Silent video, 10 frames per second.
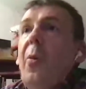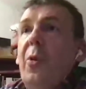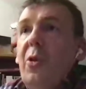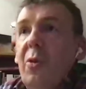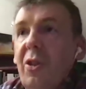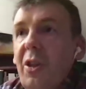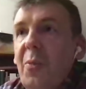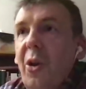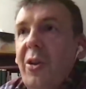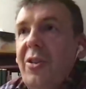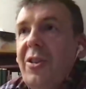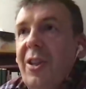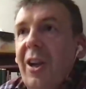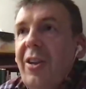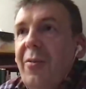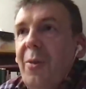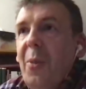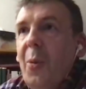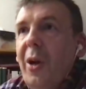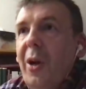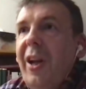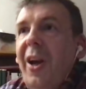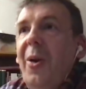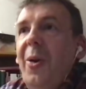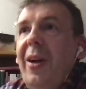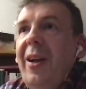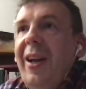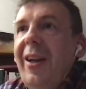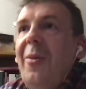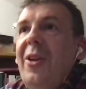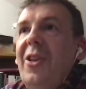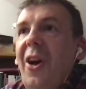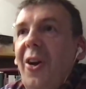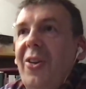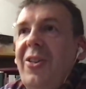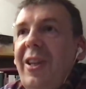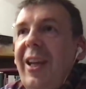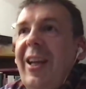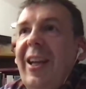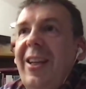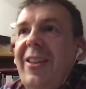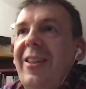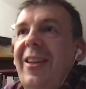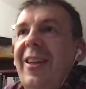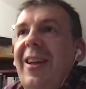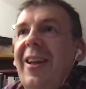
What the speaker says: have every opportunity to be honest, starting from the word go. In other words, honesty is